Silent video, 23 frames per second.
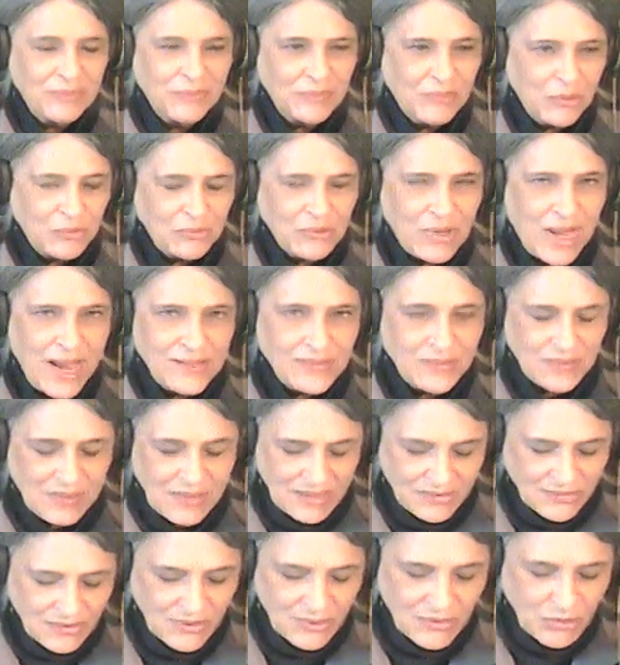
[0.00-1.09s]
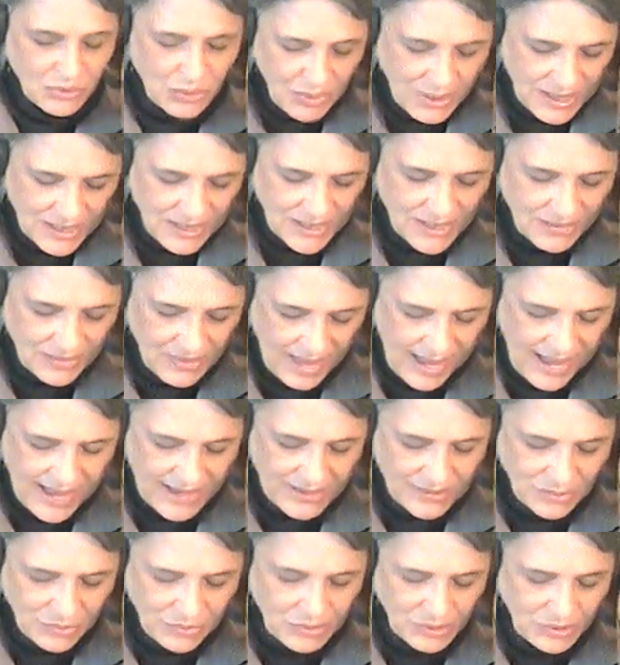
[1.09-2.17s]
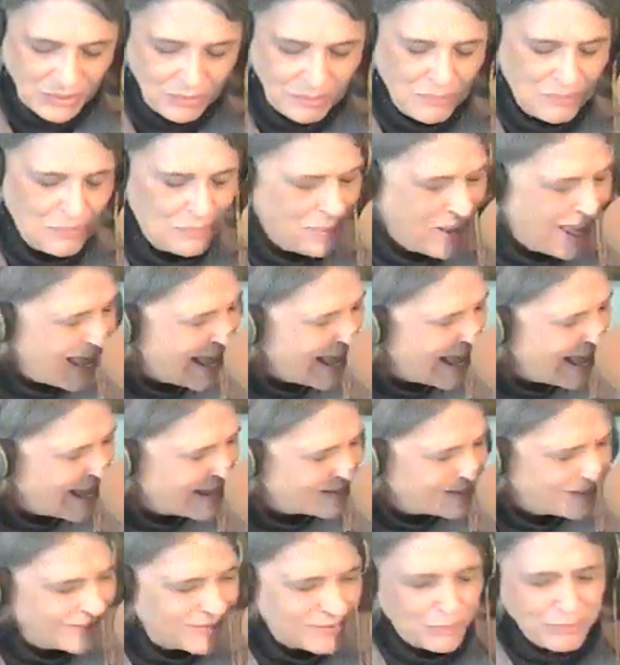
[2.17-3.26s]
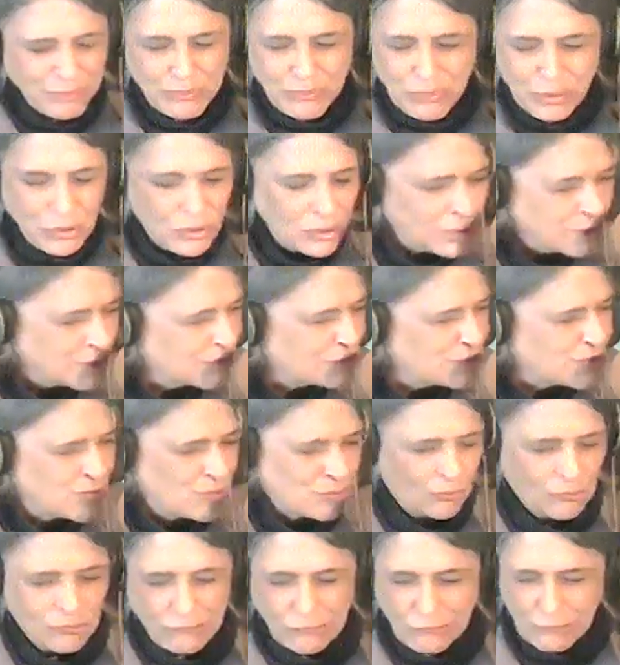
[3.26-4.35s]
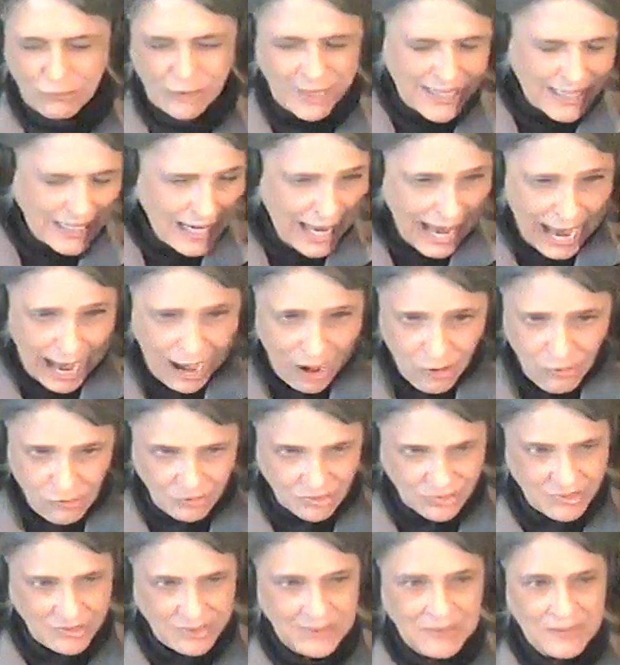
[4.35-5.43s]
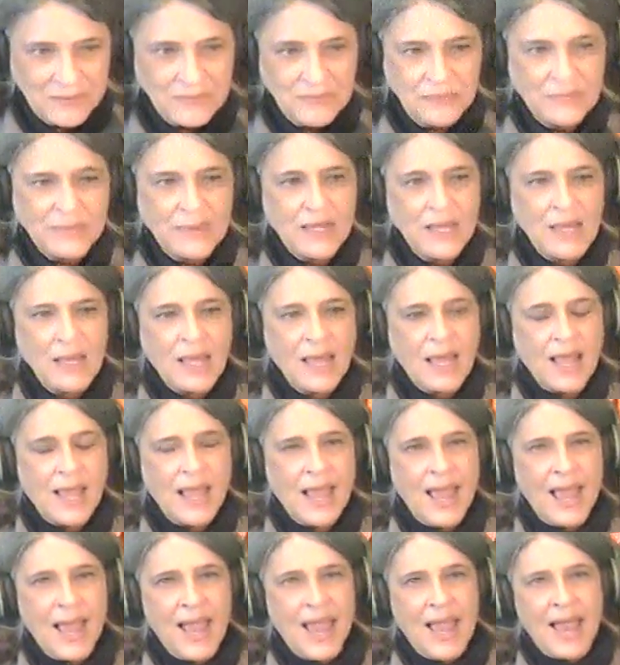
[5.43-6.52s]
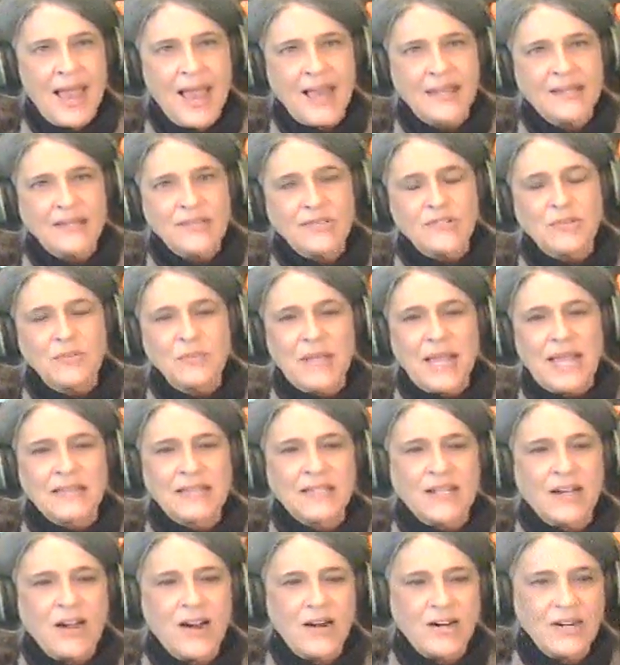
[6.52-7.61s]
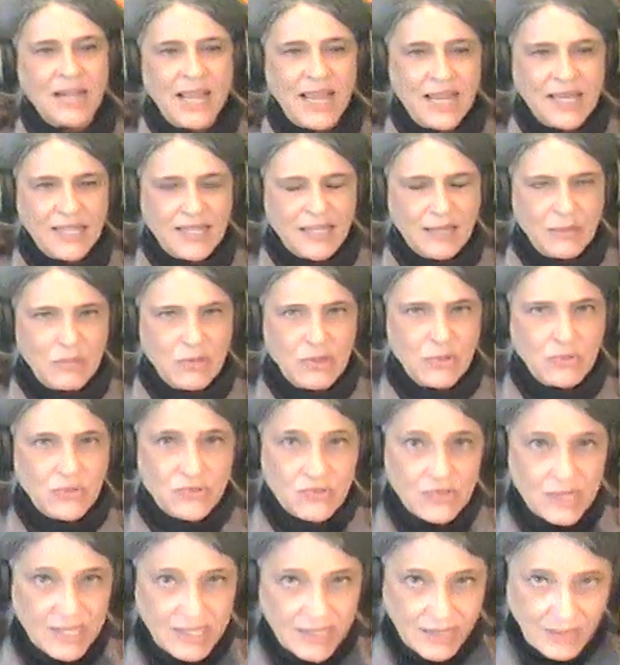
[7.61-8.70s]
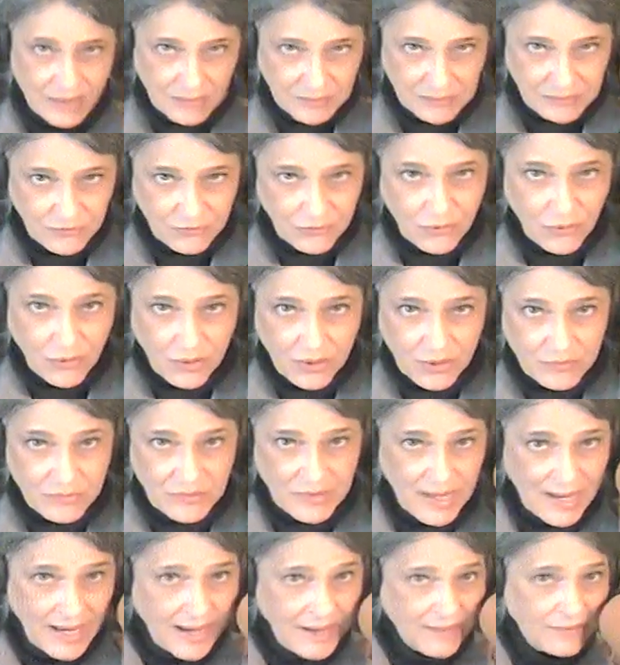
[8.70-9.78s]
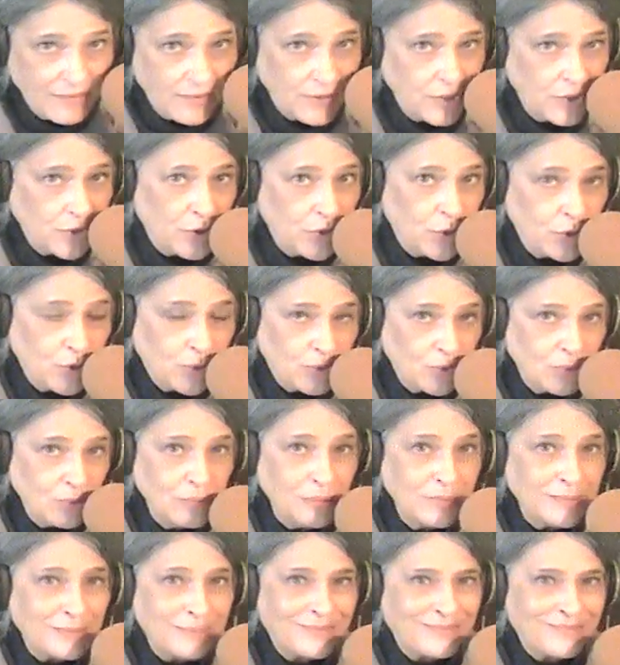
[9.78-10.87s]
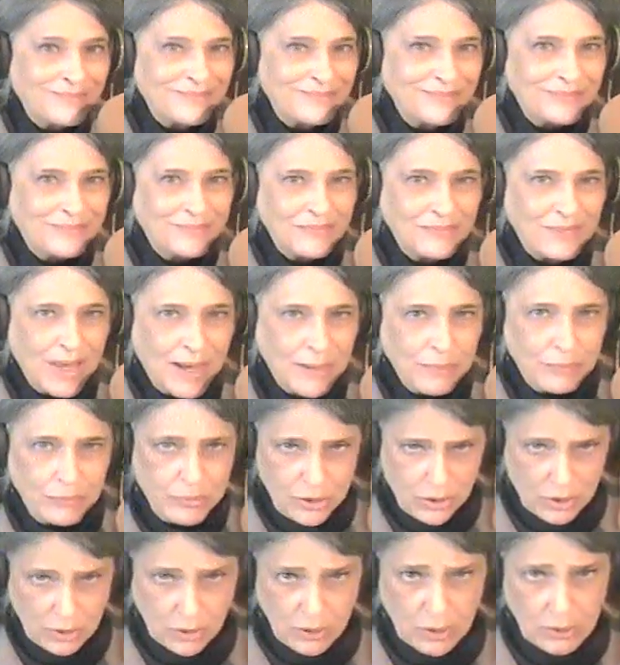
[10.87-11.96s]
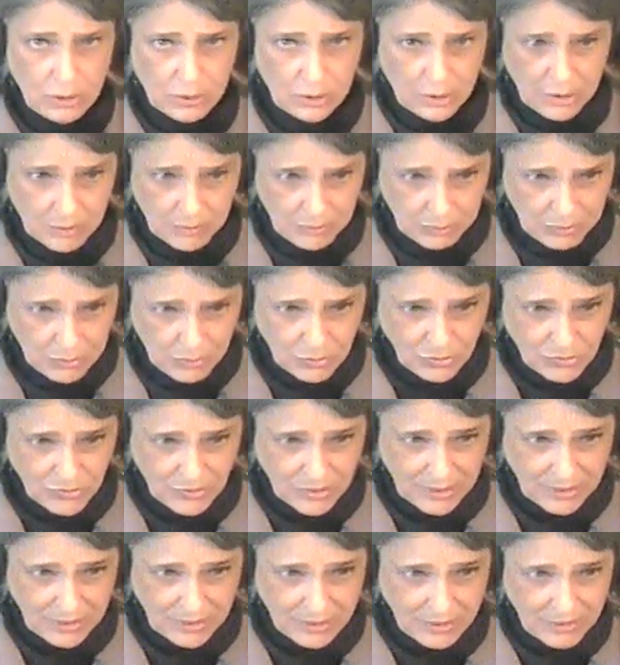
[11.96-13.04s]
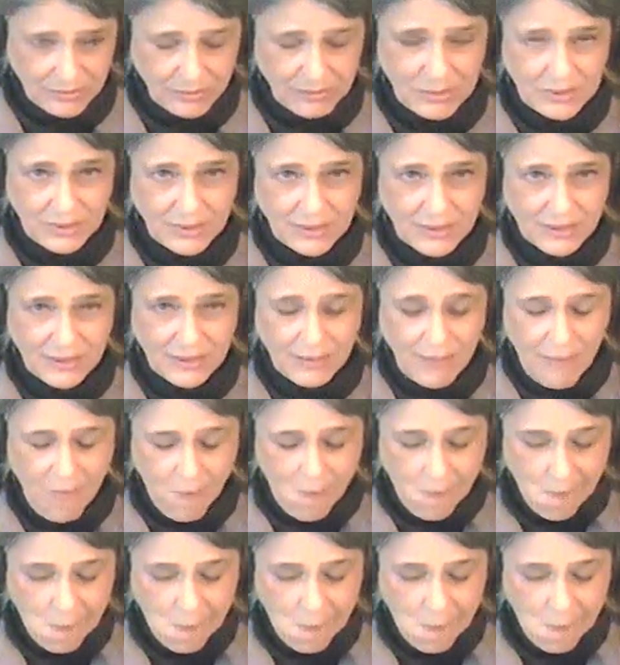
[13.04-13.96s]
those kinds of things. The 20th annual Banned Books Readout. And this will be at the Carnegie Museum, Forbes Avenue, that big, imposing building.